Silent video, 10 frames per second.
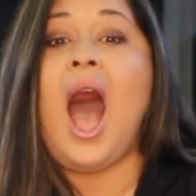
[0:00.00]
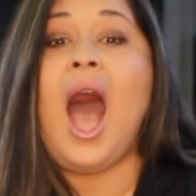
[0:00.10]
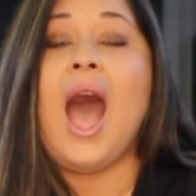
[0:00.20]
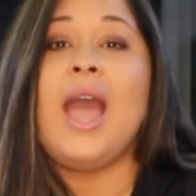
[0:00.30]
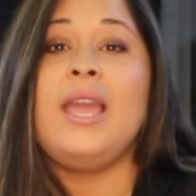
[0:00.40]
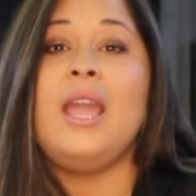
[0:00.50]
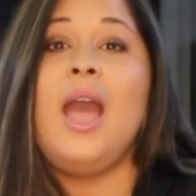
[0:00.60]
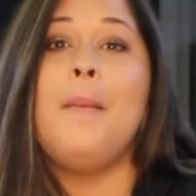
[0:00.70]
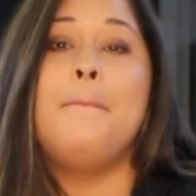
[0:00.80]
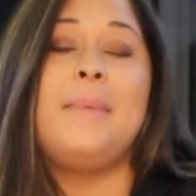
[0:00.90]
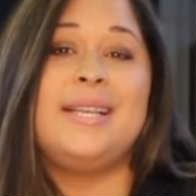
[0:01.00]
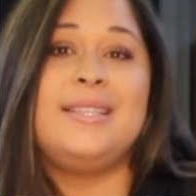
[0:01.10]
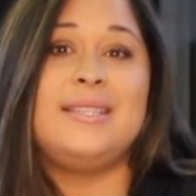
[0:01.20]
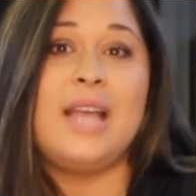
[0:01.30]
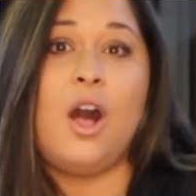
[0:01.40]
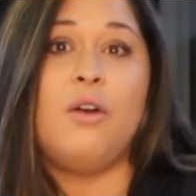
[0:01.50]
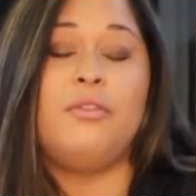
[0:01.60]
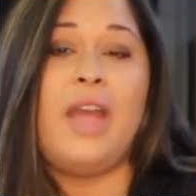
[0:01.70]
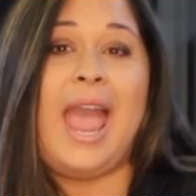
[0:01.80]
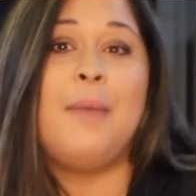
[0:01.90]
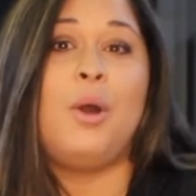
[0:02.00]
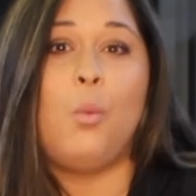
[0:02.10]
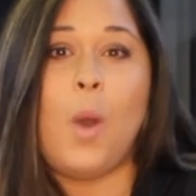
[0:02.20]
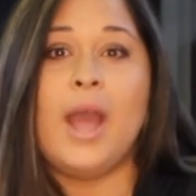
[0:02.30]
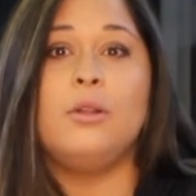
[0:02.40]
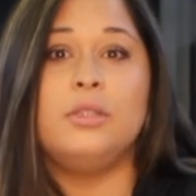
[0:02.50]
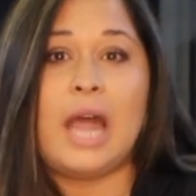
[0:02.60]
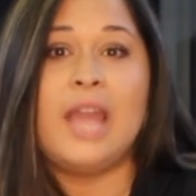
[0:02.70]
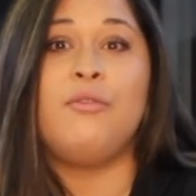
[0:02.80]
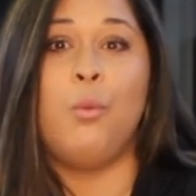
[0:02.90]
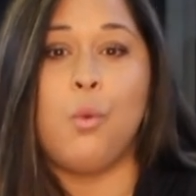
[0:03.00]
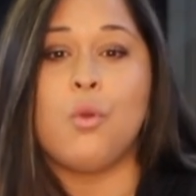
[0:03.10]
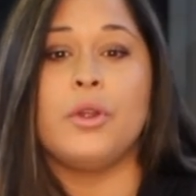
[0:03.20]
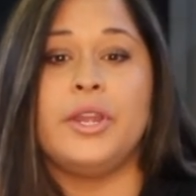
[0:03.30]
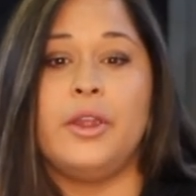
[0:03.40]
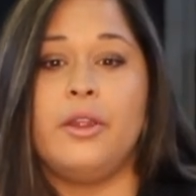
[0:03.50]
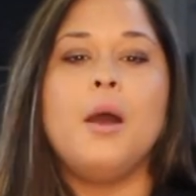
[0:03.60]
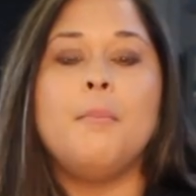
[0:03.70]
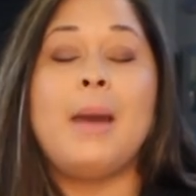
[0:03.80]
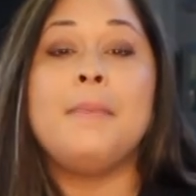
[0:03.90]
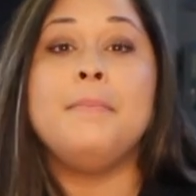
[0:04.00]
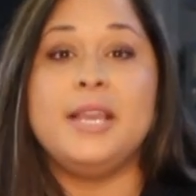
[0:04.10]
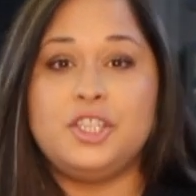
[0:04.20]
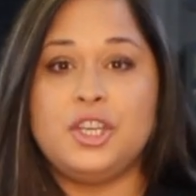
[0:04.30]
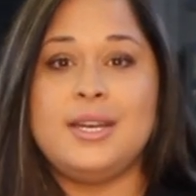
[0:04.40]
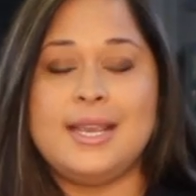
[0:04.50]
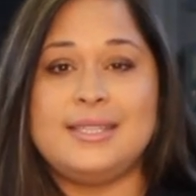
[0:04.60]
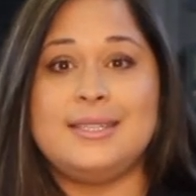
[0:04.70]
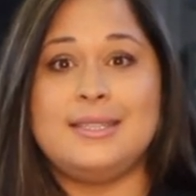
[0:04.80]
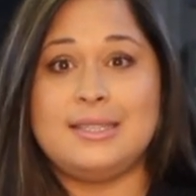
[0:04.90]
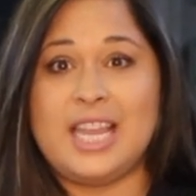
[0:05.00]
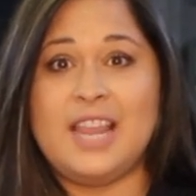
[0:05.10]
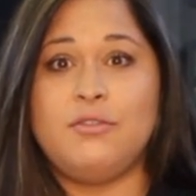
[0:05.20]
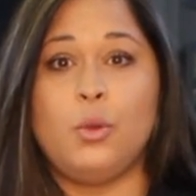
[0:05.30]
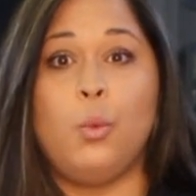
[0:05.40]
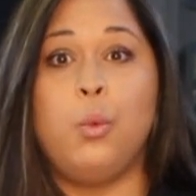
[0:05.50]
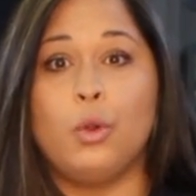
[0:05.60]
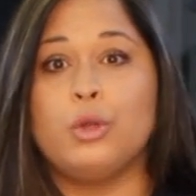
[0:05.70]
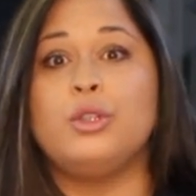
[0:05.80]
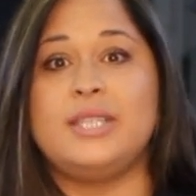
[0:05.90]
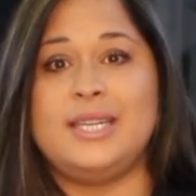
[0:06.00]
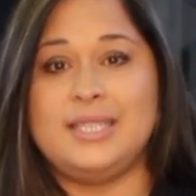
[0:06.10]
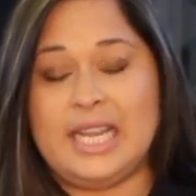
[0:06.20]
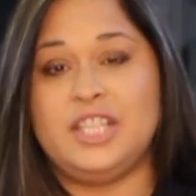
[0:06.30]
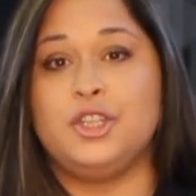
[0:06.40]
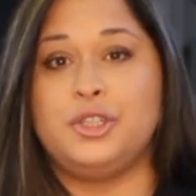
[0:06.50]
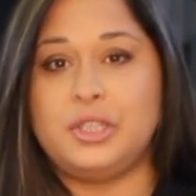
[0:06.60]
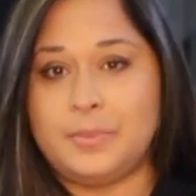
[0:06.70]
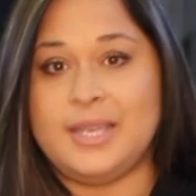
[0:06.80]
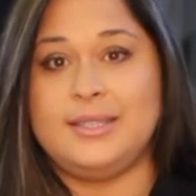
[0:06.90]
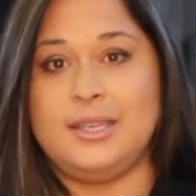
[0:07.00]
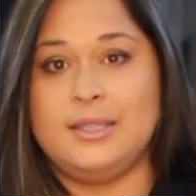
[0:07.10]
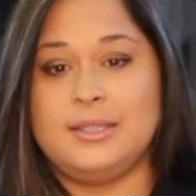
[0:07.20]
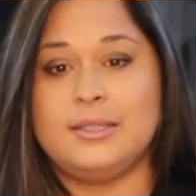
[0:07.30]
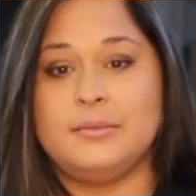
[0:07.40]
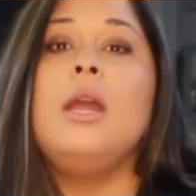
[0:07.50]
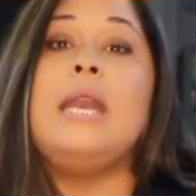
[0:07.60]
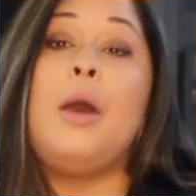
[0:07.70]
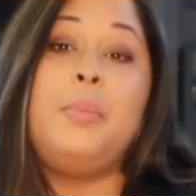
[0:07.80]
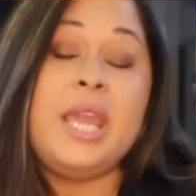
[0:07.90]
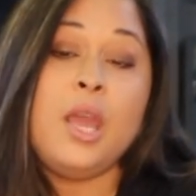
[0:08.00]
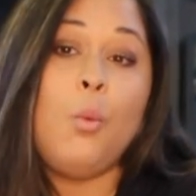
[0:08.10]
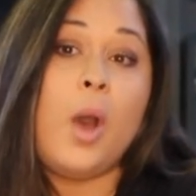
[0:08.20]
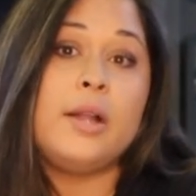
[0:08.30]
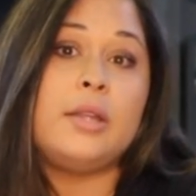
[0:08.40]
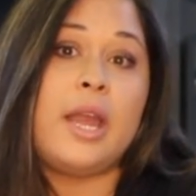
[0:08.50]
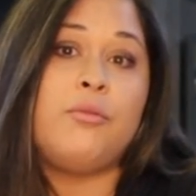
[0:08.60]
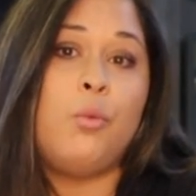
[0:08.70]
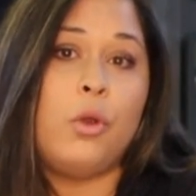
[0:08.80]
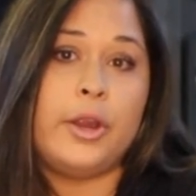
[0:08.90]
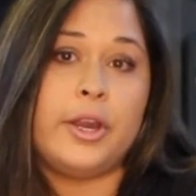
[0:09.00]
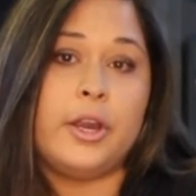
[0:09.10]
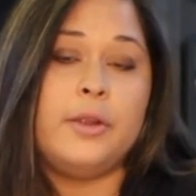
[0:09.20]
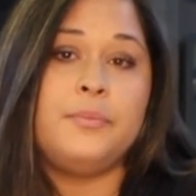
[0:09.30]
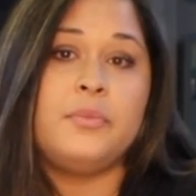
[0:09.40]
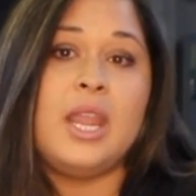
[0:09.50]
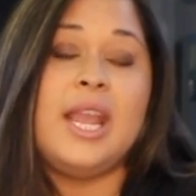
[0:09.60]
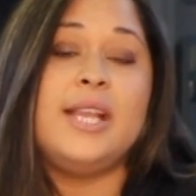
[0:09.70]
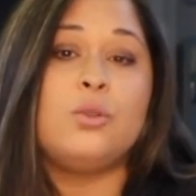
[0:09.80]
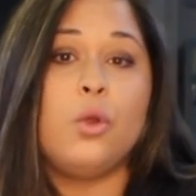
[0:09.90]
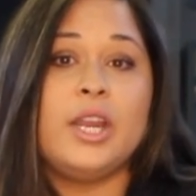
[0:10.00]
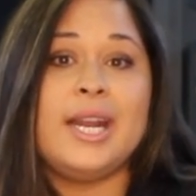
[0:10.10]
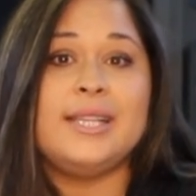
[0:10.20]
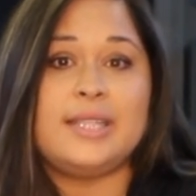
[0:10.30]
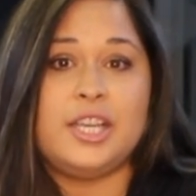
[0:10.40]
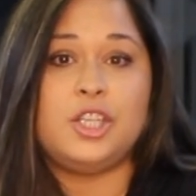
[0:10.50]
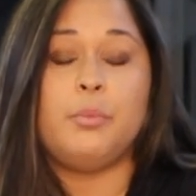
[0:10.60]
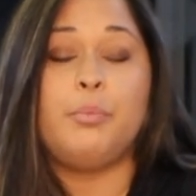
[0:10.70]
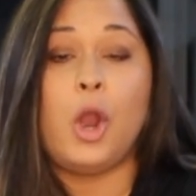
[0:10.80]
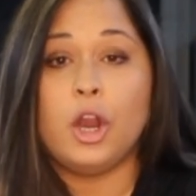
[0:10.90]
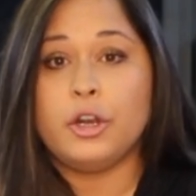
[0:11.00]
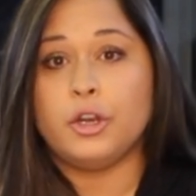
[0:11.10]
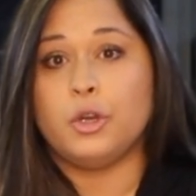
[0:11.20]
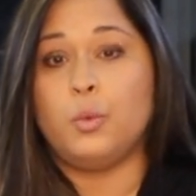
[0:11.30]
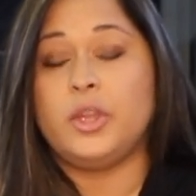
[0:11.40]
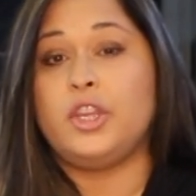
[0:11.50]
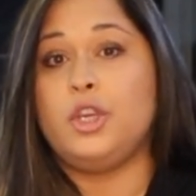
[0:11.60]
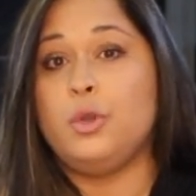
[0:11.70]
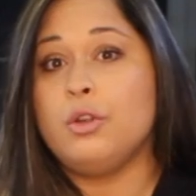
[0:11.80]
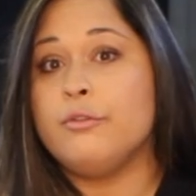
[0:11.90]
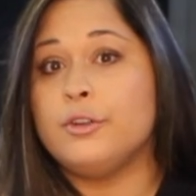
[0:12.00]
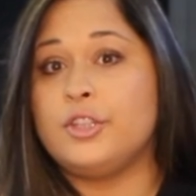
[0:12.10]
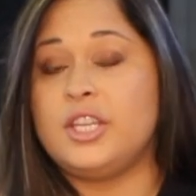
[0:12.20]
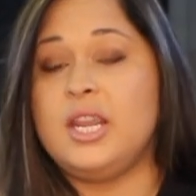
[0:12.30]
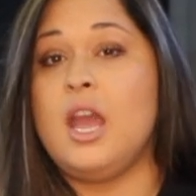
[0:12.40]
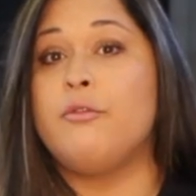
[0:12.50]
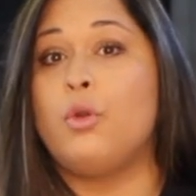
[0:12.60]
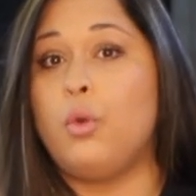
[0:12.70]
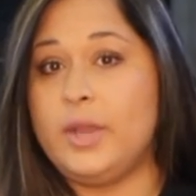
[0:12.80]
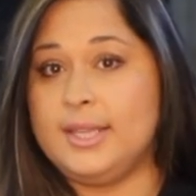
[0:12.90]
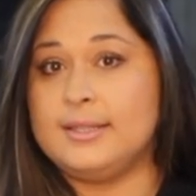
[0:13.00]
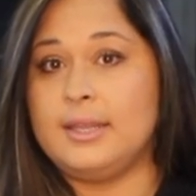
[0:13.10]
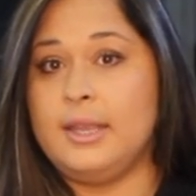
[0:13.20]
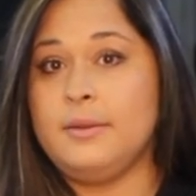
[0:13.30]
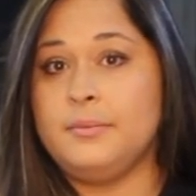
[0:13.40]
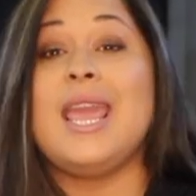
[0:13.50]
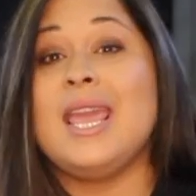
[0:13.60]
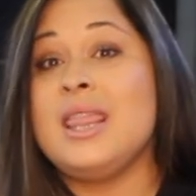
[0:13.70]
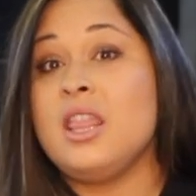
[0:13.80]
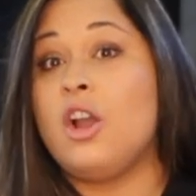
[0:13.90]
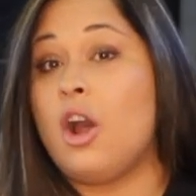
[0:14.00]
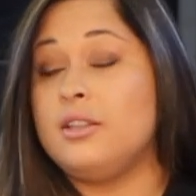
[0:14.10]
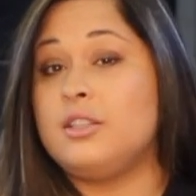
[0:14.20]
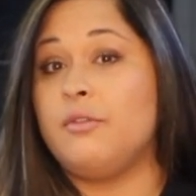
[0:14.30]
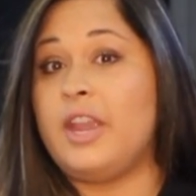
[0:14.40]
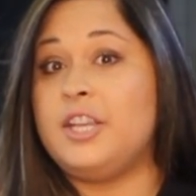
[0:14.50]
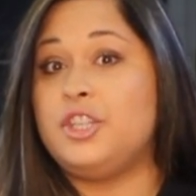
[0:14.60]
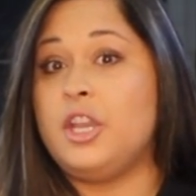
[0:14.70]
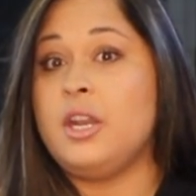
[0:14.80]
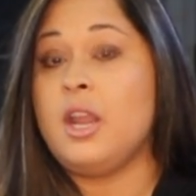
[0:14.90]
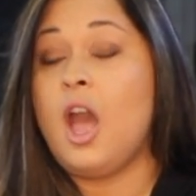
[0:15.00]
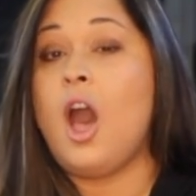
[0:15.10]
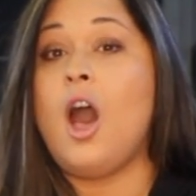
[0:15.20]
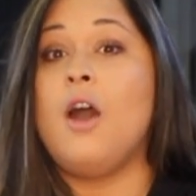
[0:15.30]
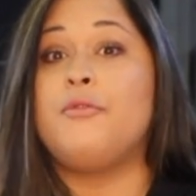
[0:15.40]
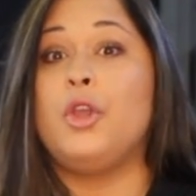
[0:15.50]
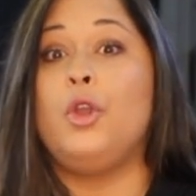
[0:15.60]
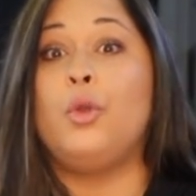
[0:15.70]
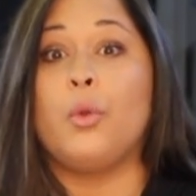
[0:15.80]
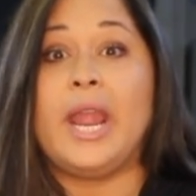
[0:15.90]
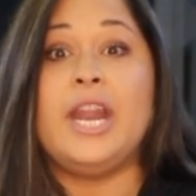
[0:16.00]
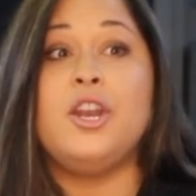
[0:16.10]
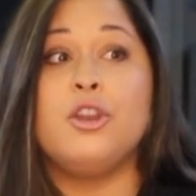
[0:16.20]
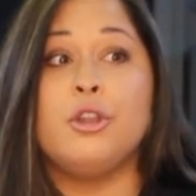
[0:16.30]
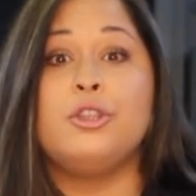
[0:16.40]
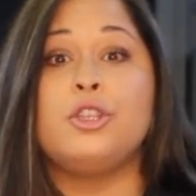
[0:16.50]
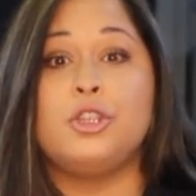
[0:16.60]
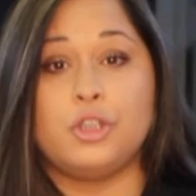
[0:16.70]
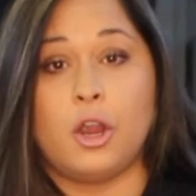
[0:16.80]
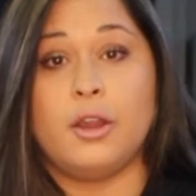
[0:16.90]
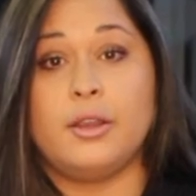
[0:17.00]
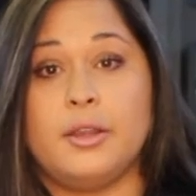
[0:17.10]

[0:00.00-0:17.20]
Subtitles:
"I myself am a wildlife warrior. My mission is to save the world's endangered species." Now, being a wildlife warrior, his organization partnered with the University of Queensland in the conservation of the gray nurse shark.